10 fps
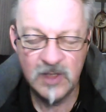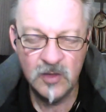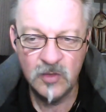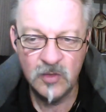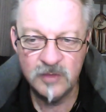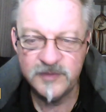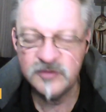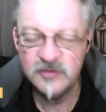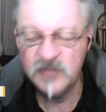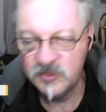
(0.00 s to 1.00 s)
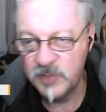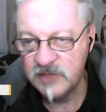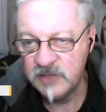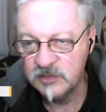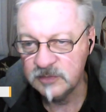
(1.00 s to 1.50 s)
all of this
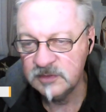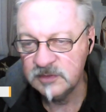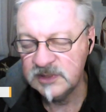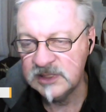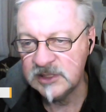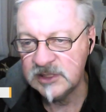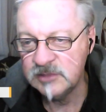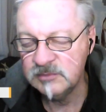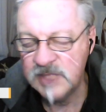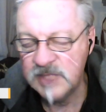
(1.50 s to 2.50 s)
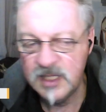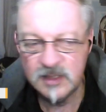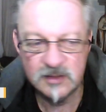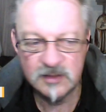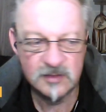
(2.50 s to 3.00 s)
judgmental
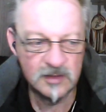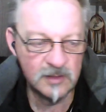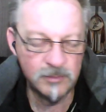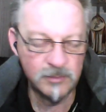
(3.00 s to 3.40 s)
and